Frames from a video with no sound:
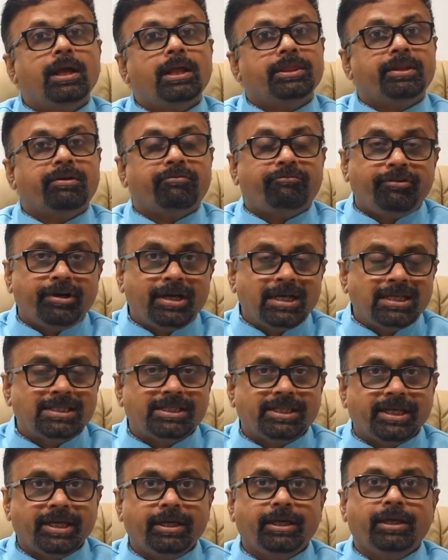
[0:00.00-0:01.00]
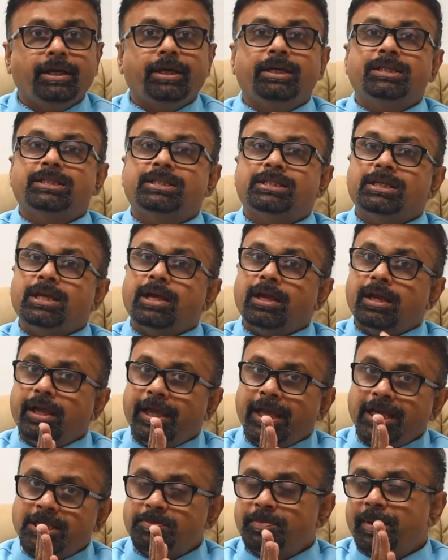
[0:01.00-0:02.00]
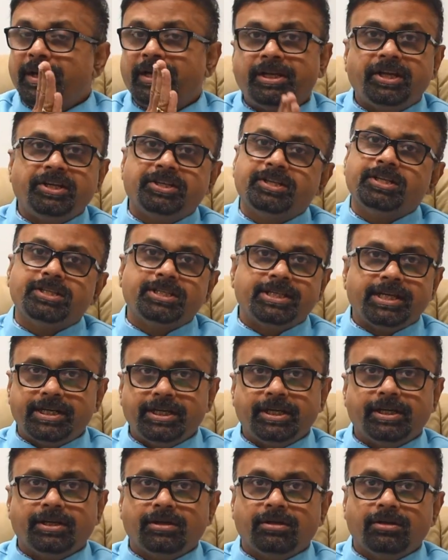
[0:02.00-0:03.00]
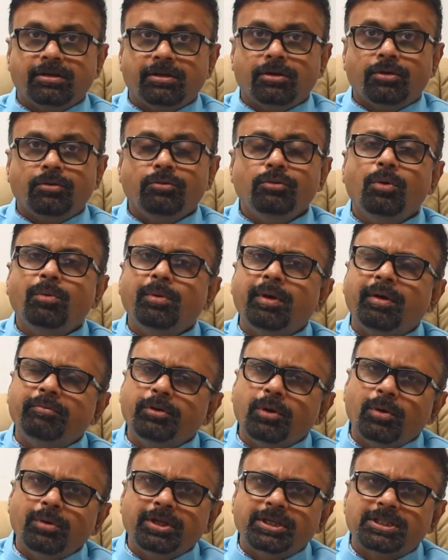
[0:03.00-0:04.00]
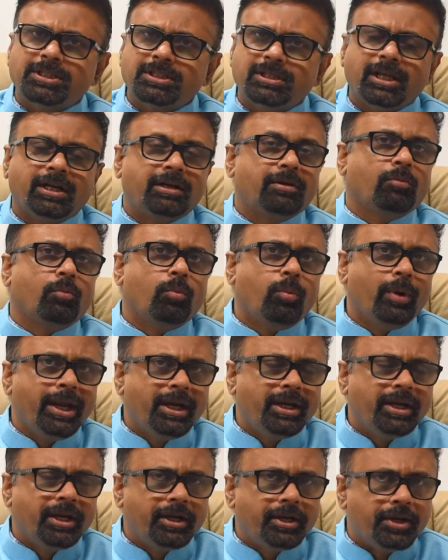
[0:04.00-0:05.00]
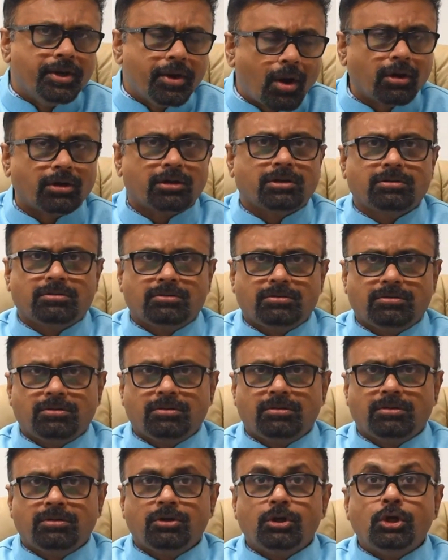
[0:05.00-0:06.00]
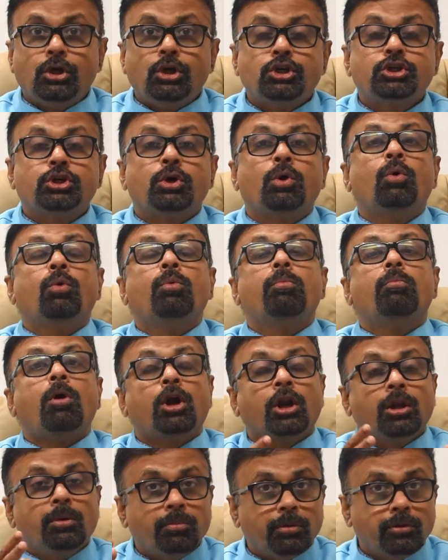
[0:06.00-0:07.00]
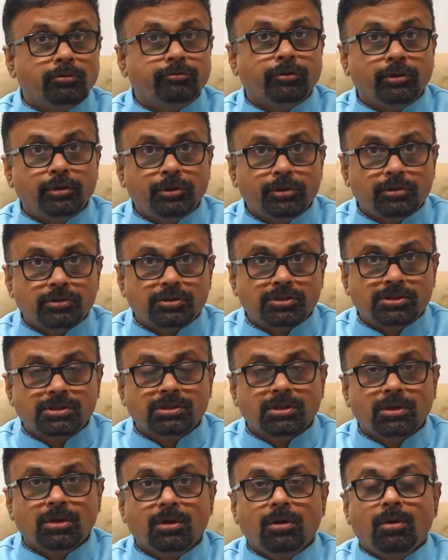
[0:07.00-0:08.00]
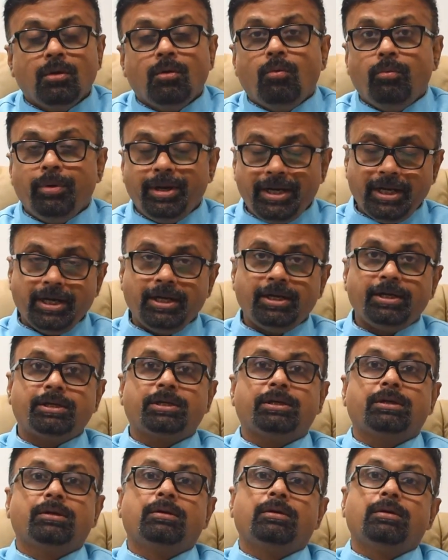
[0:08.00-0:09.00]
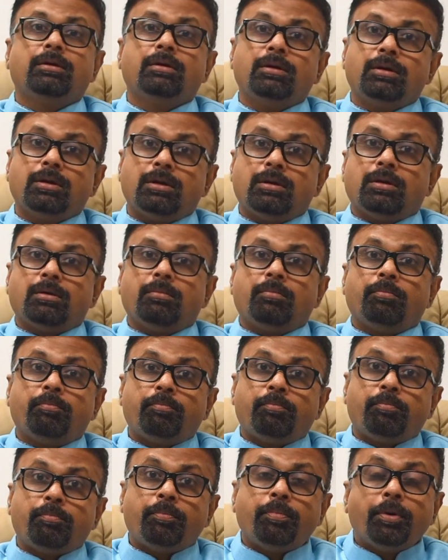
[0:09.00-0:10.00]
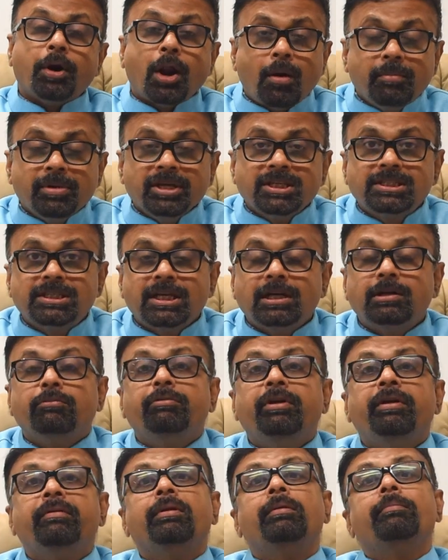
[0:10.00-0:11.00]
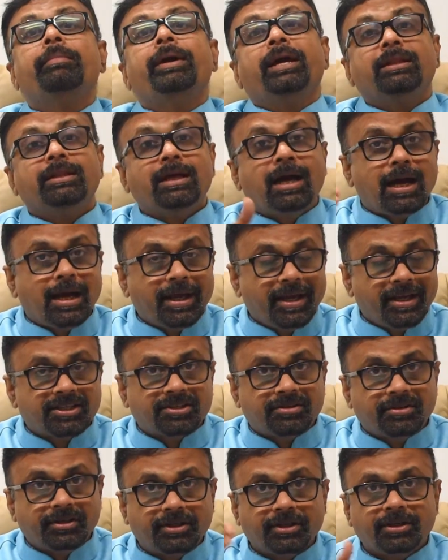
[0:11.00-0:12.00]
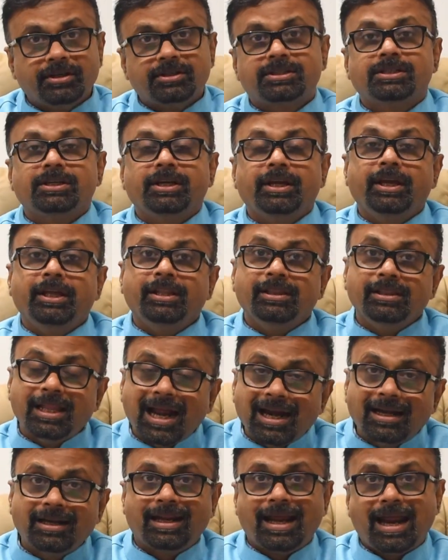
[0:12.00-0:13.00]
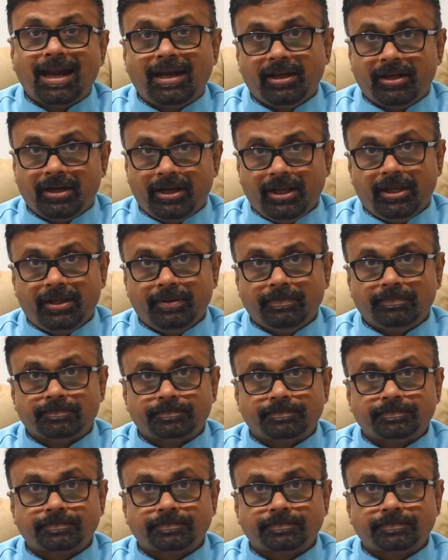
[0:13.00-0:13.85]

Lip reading: The first thing is expectation setting. You would have noticed that we did not show model portfolios. We didn't promise that we will make the highest returns in that category.